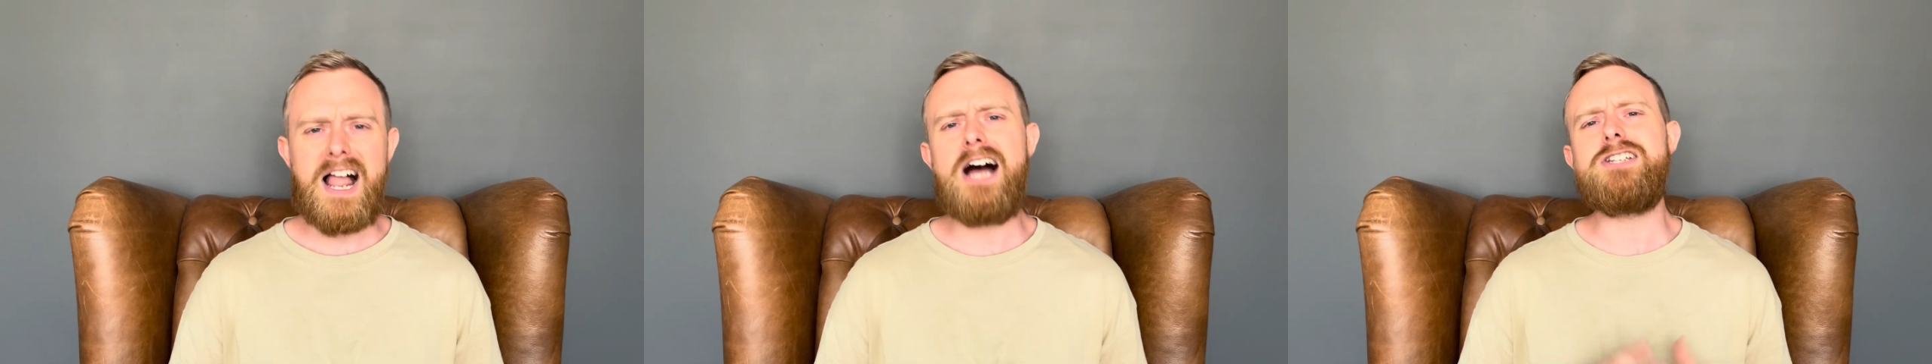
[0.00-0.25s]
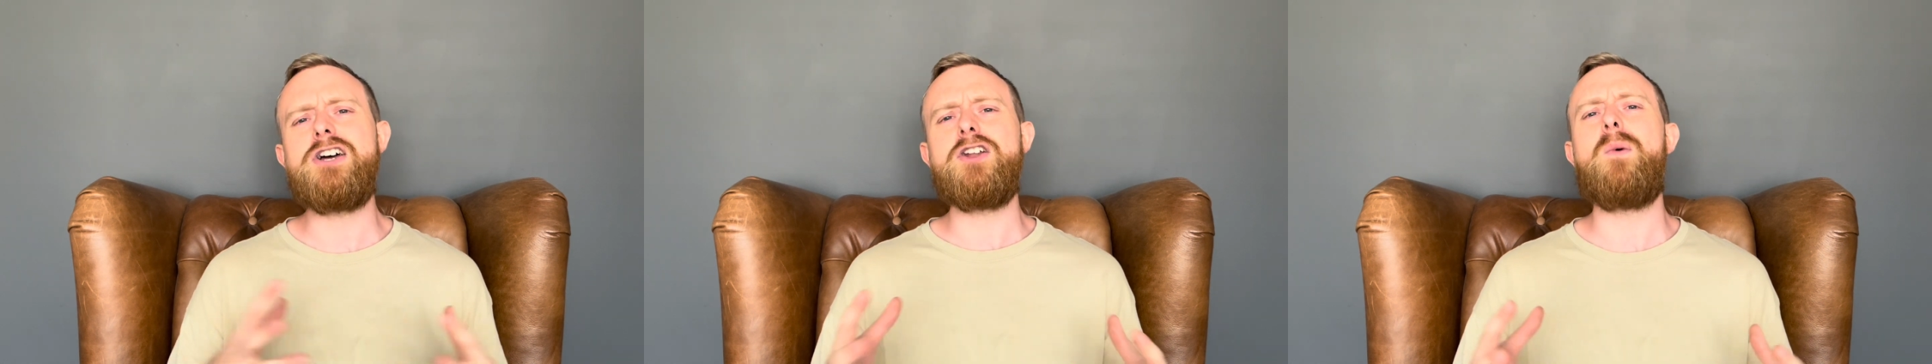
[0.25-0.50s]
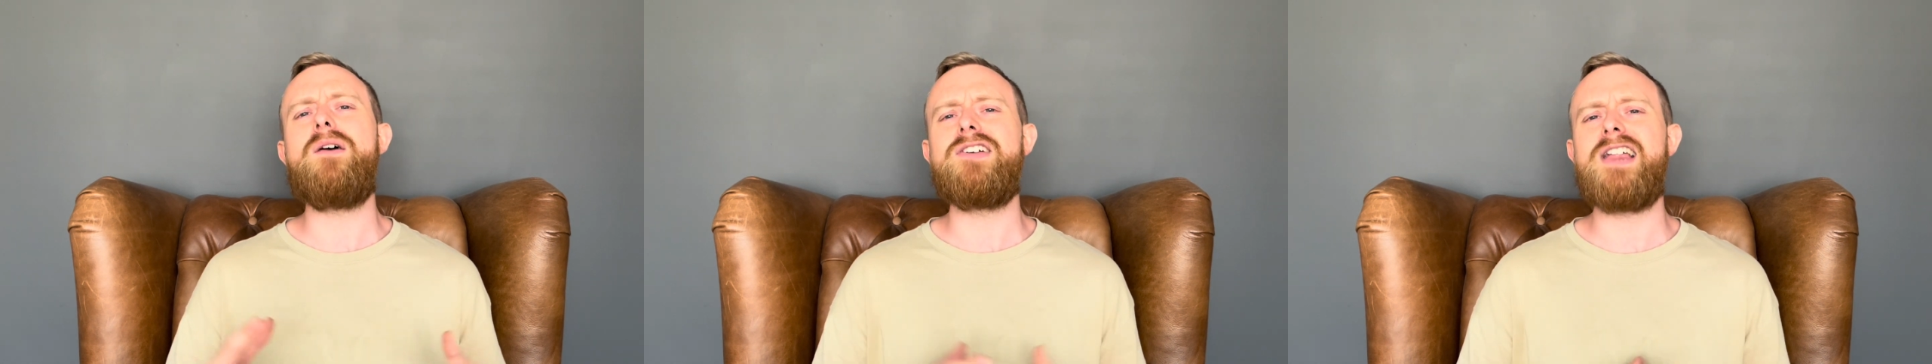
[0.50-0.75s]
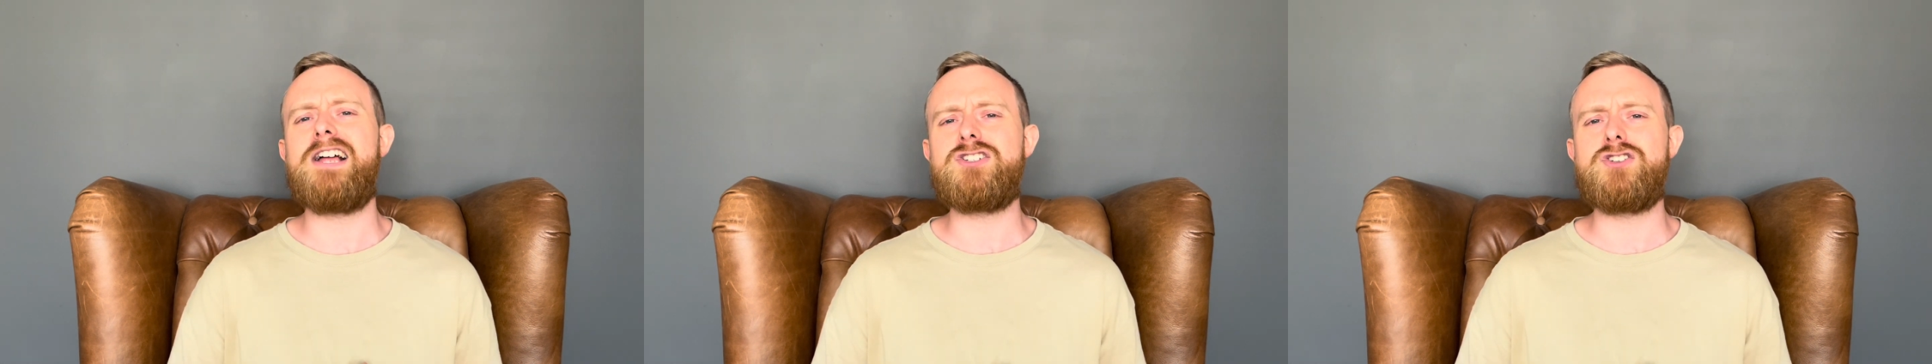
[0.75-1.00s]
I don't know whether
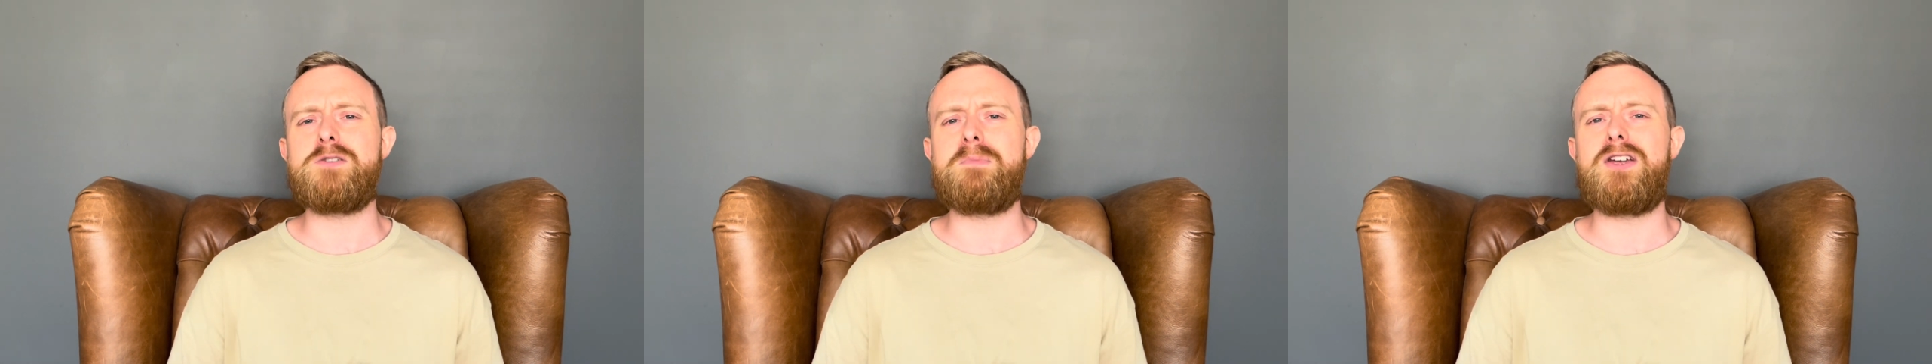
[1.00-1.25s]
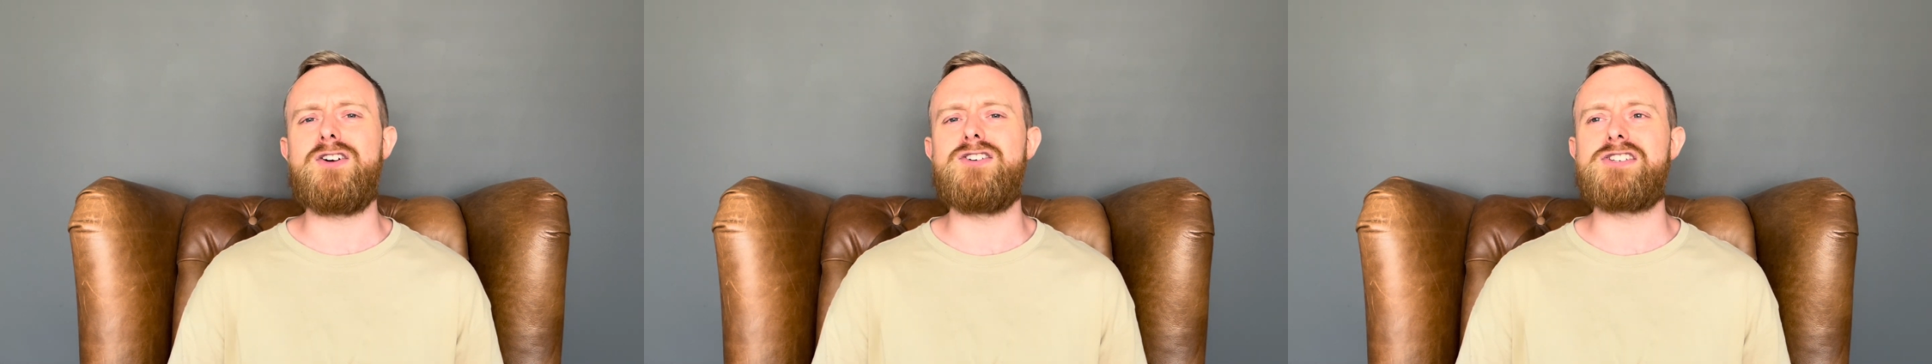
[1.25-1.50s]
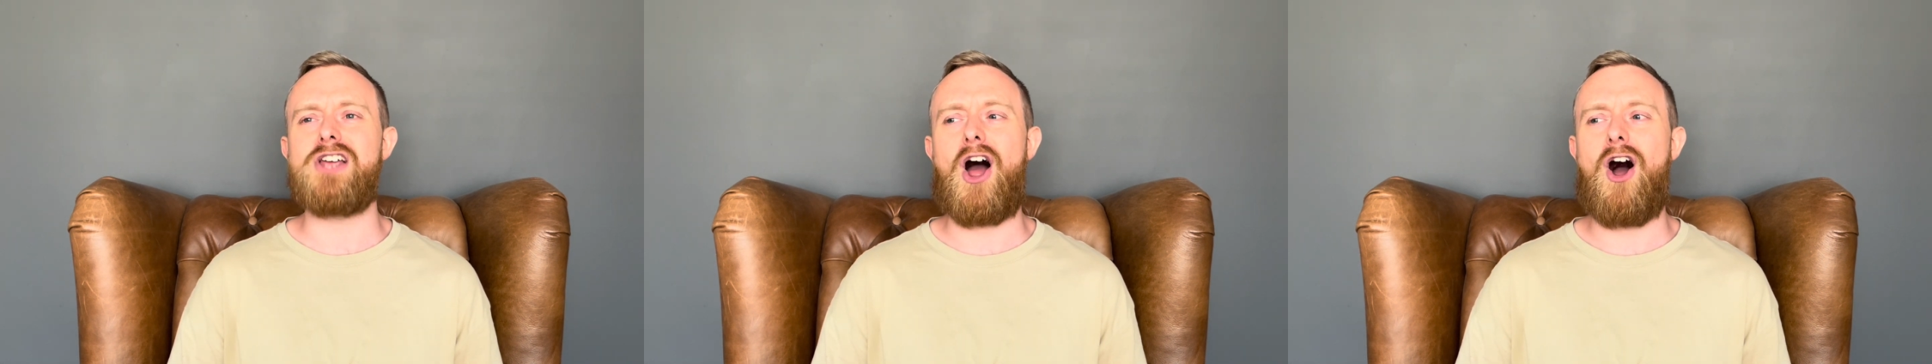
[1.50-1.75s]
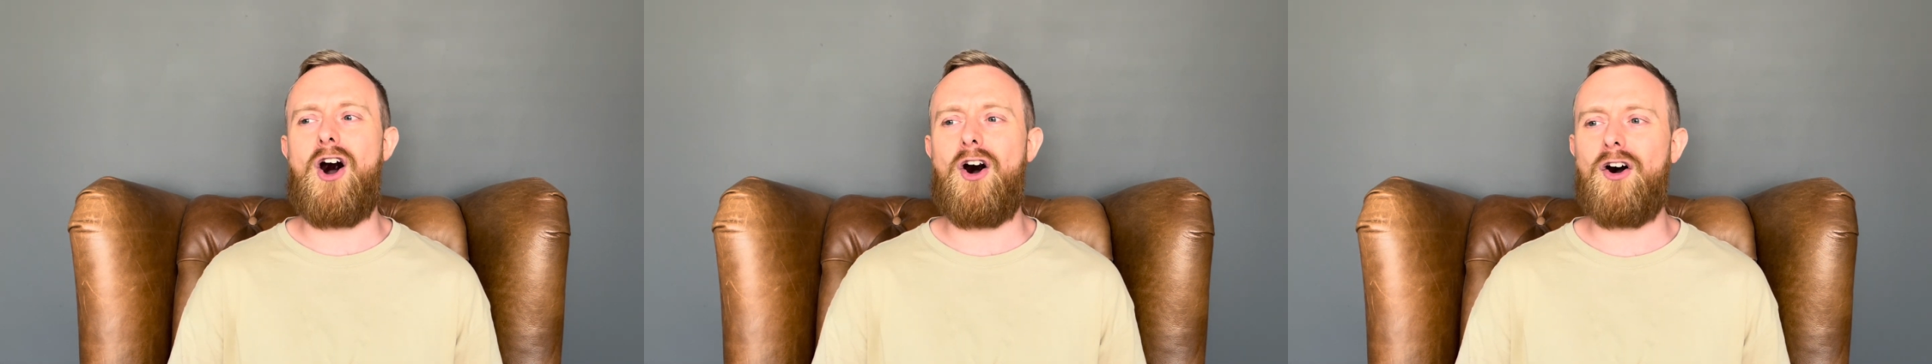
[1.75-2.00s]
that's just because
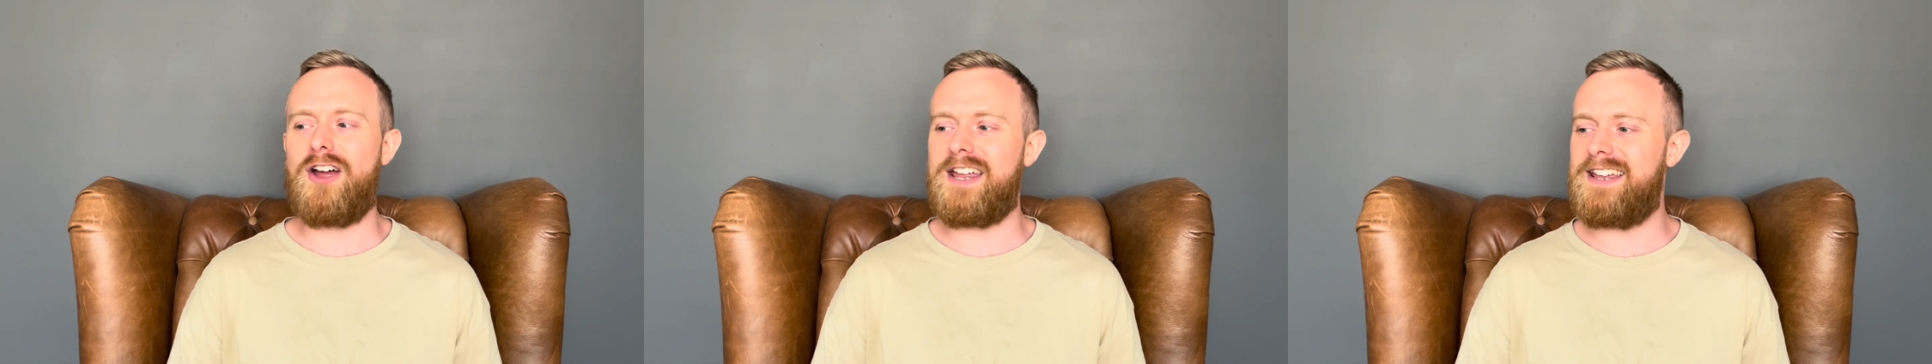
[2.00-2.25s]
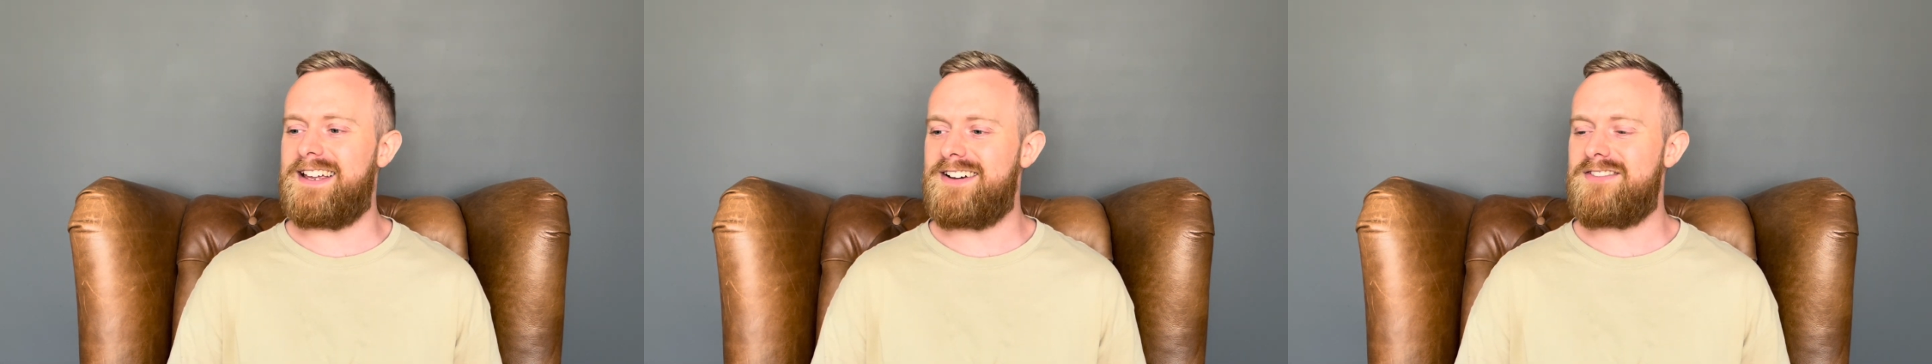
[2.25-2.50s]
I